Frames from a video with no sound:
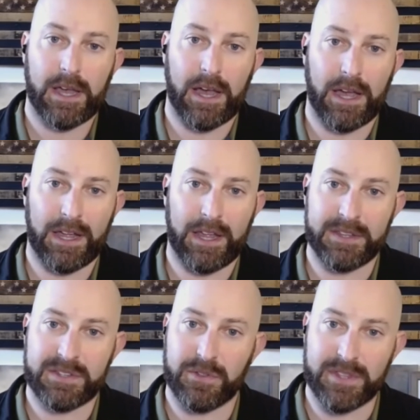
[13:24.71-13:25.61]

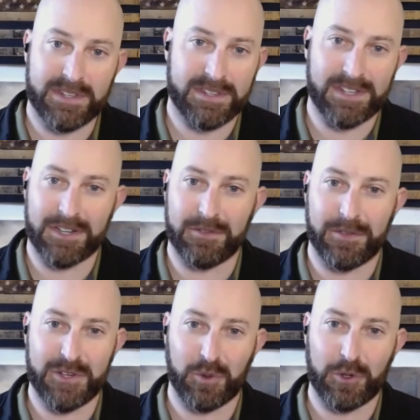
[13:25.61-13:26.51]
And so this is an
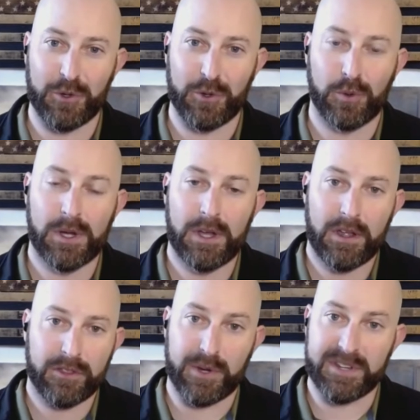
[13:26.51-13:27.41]
individual who,
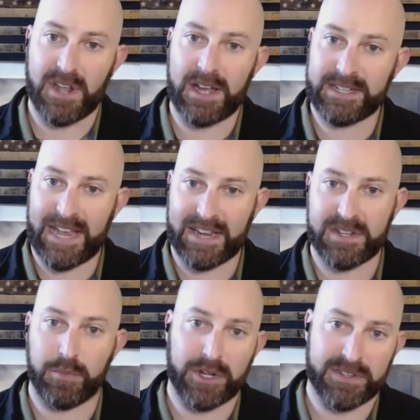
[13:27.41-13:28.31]
through his contacts,
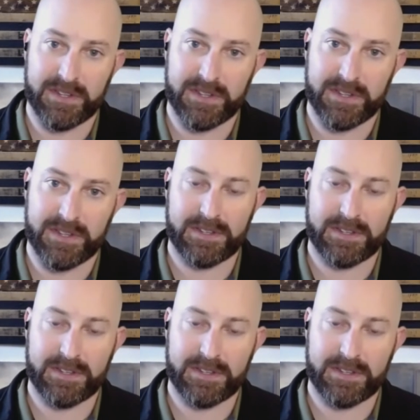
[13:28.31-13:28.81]
he brings this